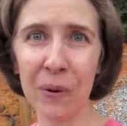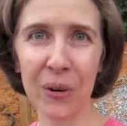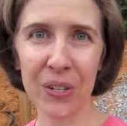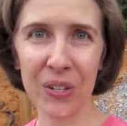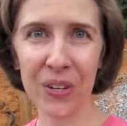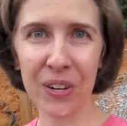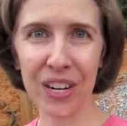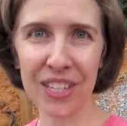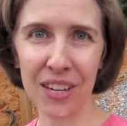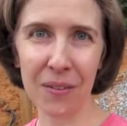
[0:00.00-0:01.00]
more
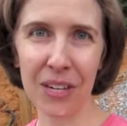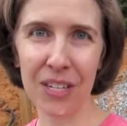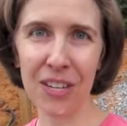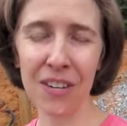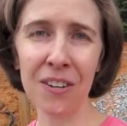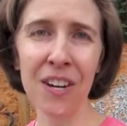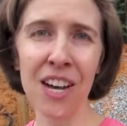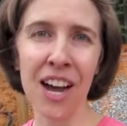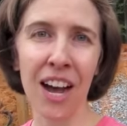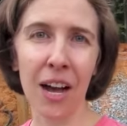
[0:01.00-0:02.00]
stories coming to you.
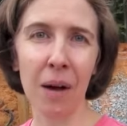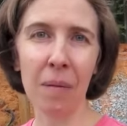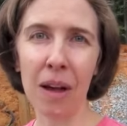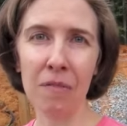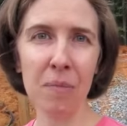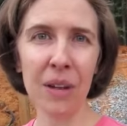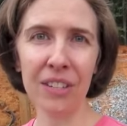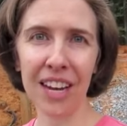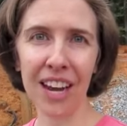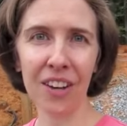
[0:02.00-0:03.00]
Um, I've
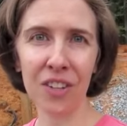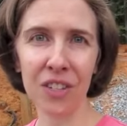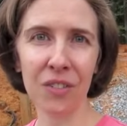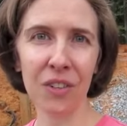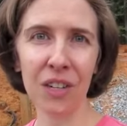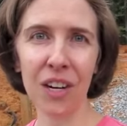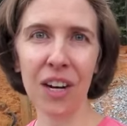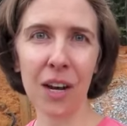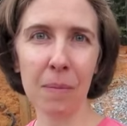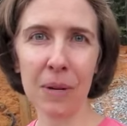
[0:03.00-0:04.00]
built a house for
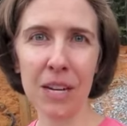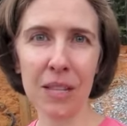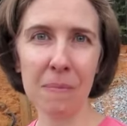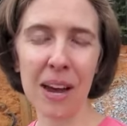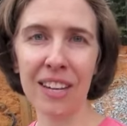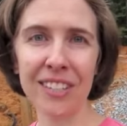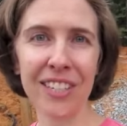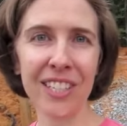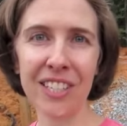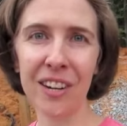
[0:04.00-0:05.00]
a company in the
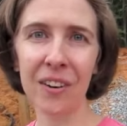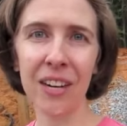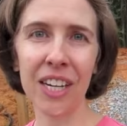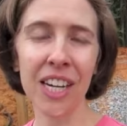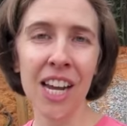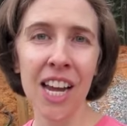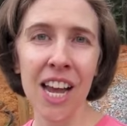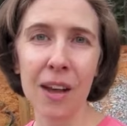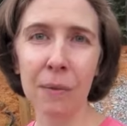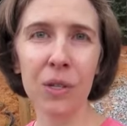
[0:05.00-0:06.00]
past also, and
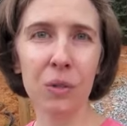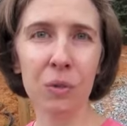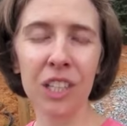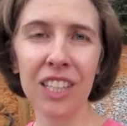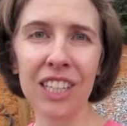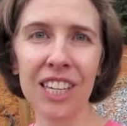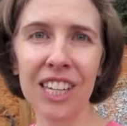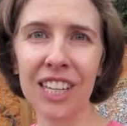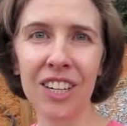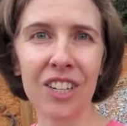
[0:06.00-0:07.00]
it was
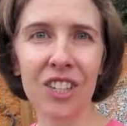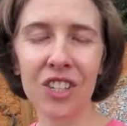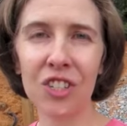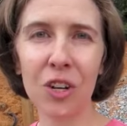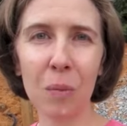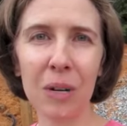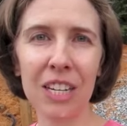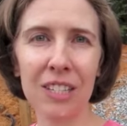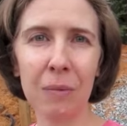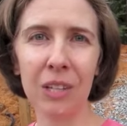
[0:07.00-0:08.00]
really, there are just so
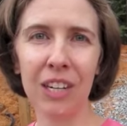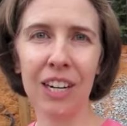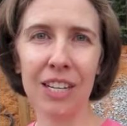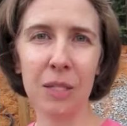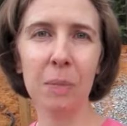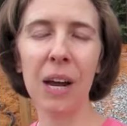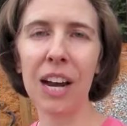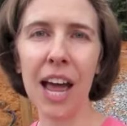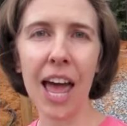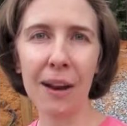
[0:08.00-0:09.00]
many similarities. But
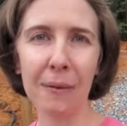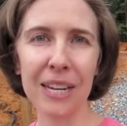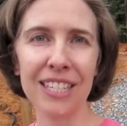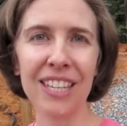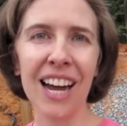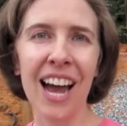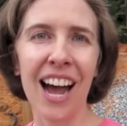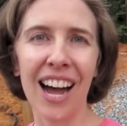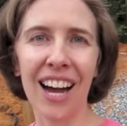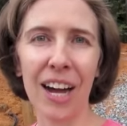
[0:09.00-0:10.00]
anyways,
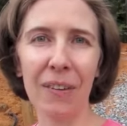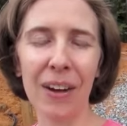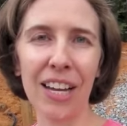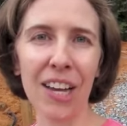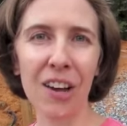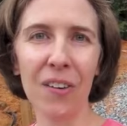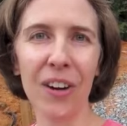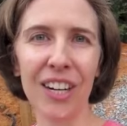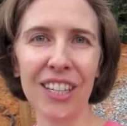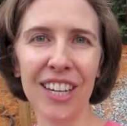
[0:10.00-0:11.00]
uh, I could go
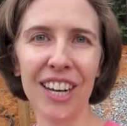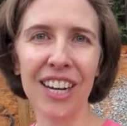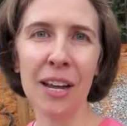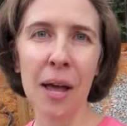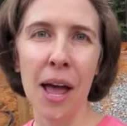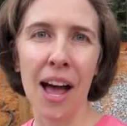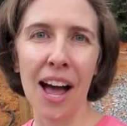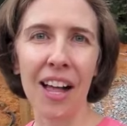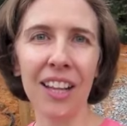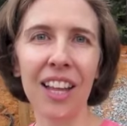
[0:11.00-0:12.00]
on and on.
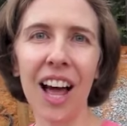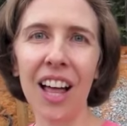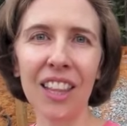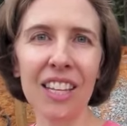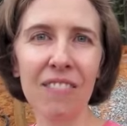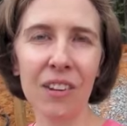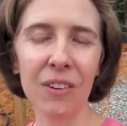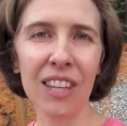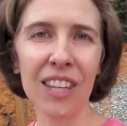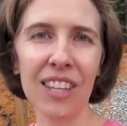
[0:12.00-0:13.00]
I'll, I'll leave you
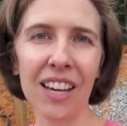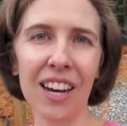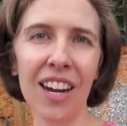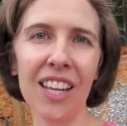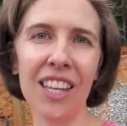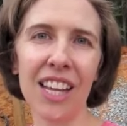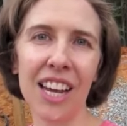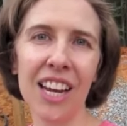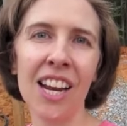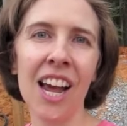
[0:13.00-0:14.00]
with the thought
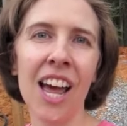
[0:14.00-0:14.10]
that